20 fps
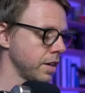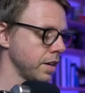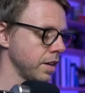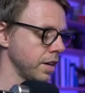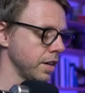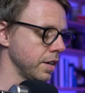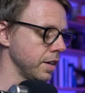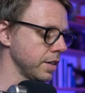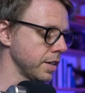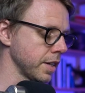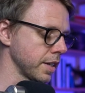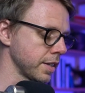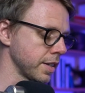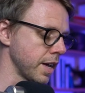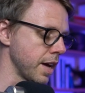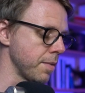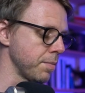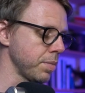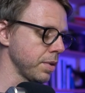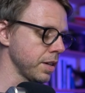In this
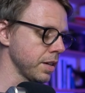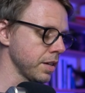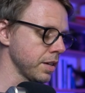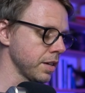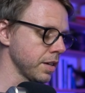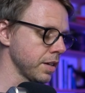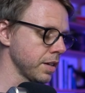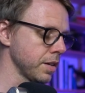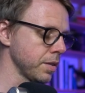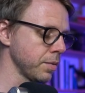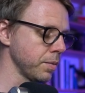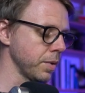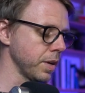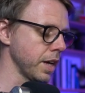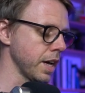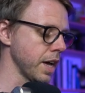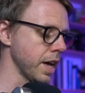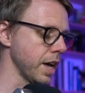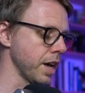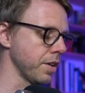example, we
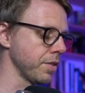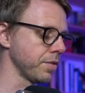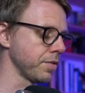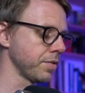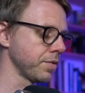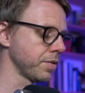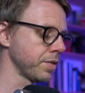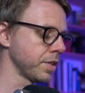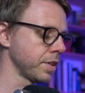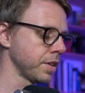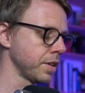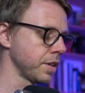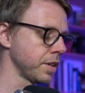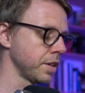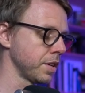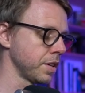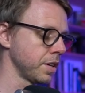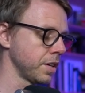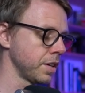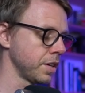have
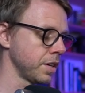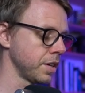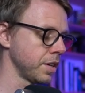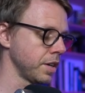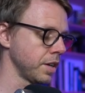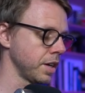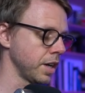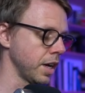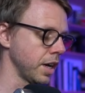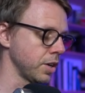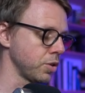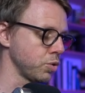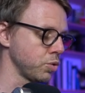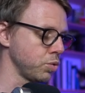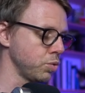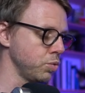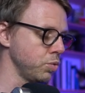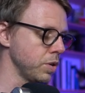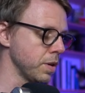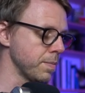a
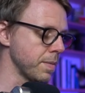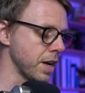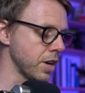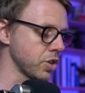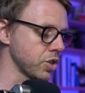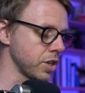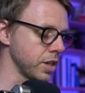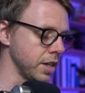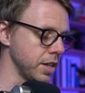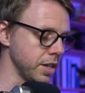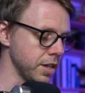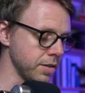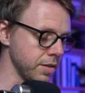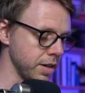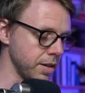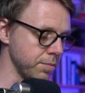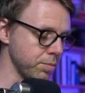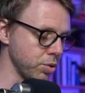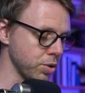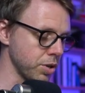two-dimensional in
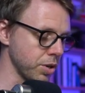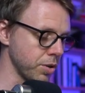input